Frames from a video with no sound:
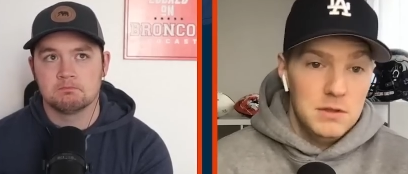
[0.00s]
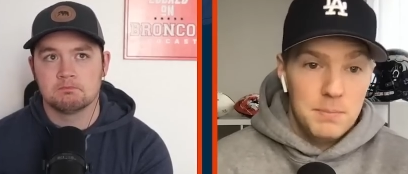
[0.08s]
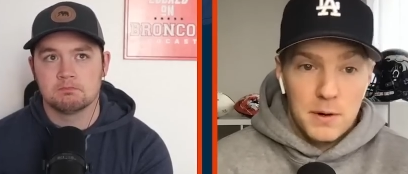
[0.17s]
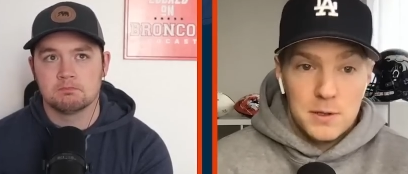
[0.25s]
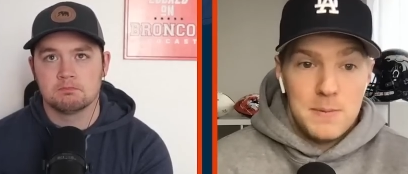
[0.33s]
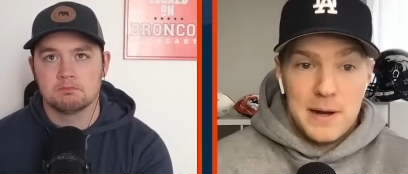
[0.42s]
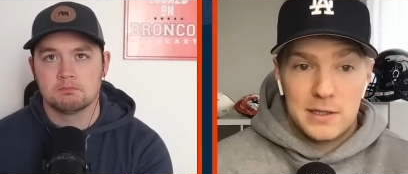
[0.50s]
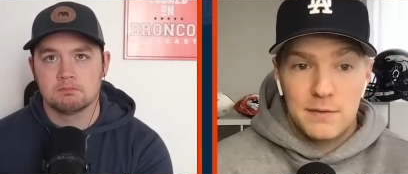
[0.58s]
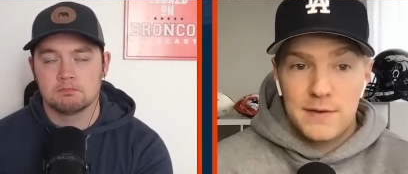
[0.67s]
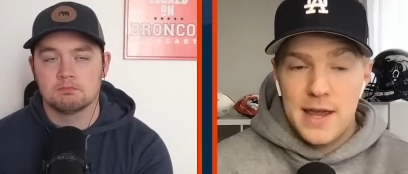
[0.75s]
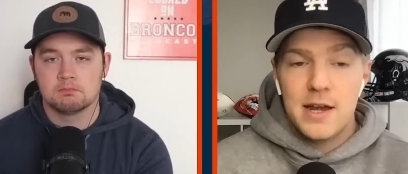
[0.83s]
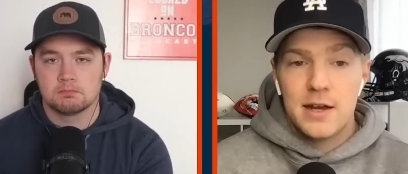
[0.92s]

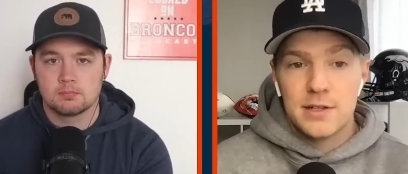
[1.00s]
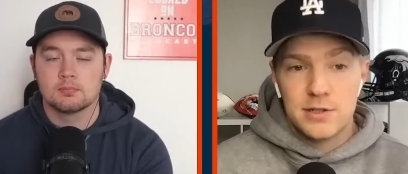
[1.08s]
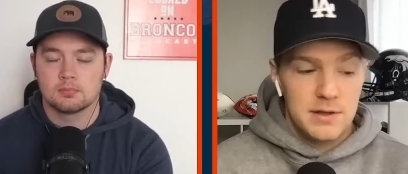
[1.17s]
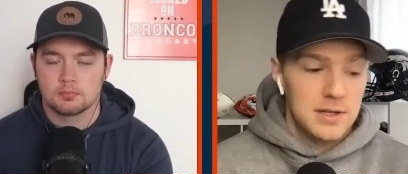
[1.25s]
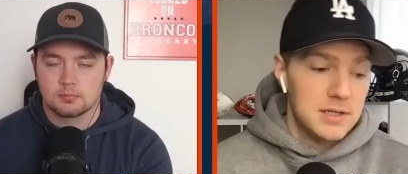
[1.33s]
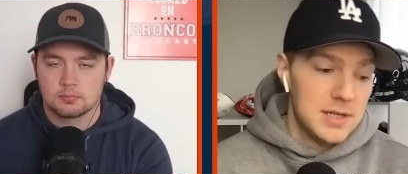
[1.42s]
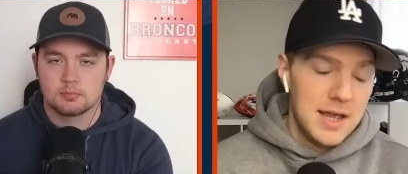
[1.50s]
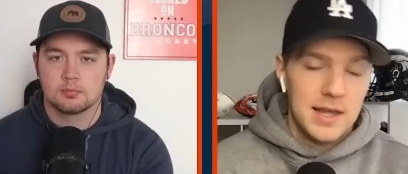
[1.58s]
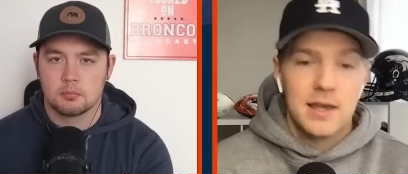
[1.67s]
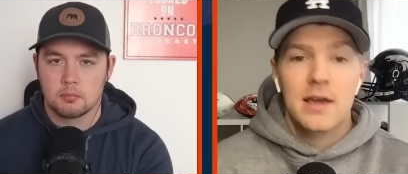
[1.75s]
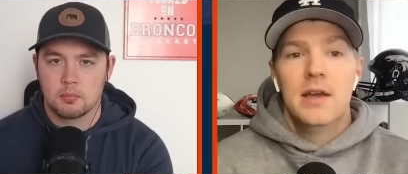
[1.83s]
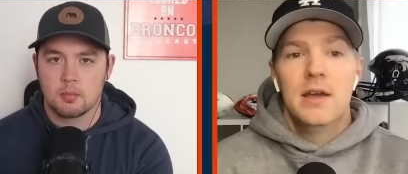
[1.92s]
Speaker 1: prospective candidates? Are they
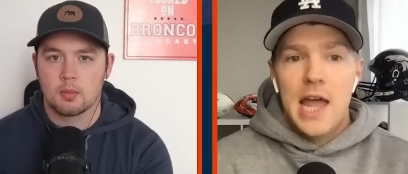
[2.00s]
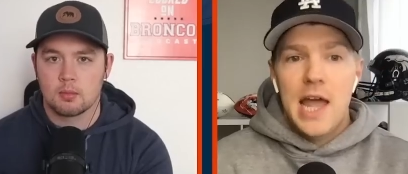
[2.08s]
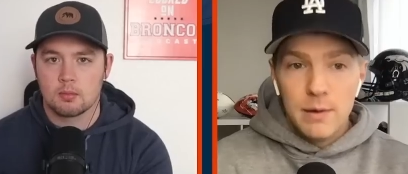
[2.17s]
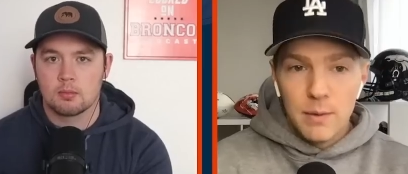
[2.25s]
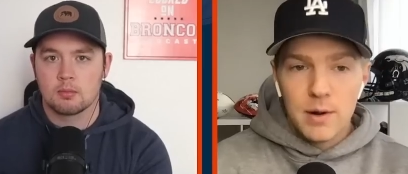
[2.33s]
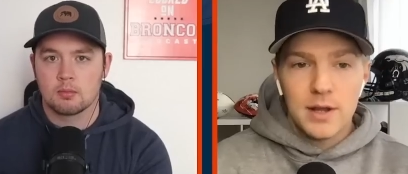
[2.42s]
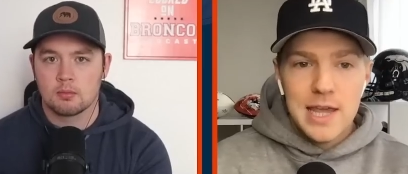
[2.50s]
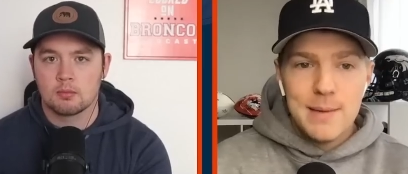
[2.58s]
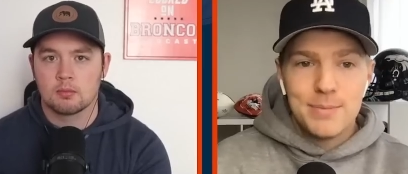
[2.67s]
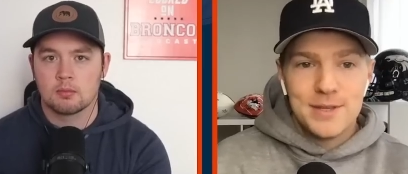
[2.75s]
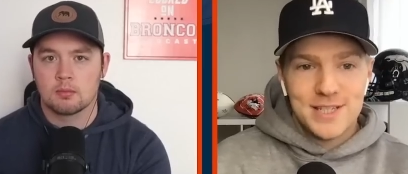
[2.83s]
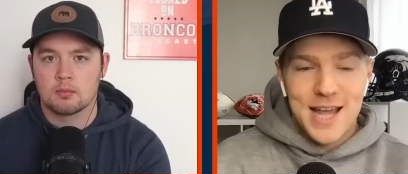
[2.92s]
saying, "Hey, we want to
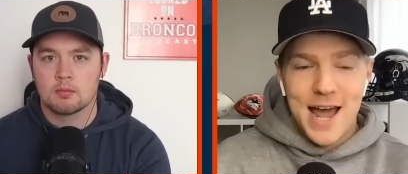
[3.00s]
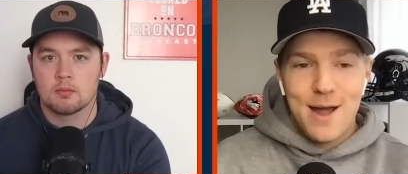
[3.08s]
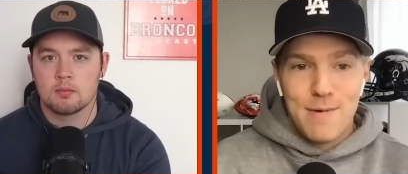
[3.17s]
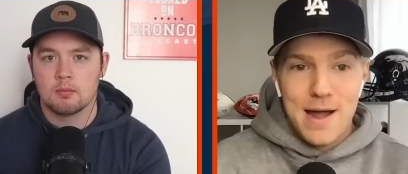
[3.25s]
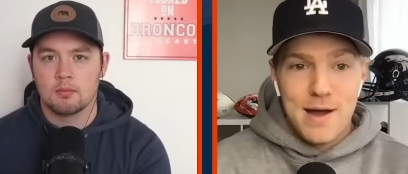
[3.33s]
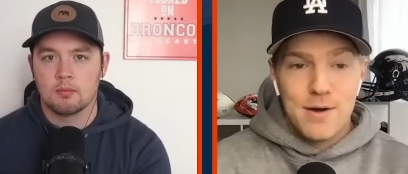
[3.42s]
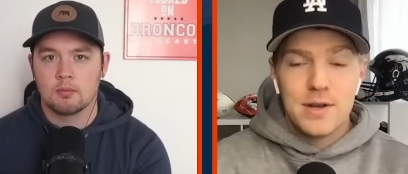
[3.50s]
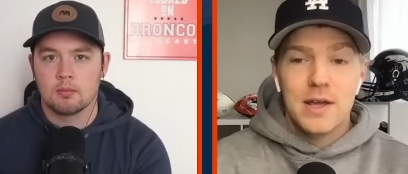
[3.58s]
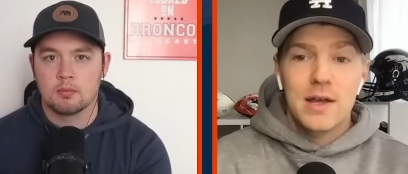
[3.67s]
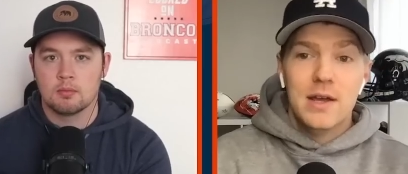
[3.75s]
keep this guy around"?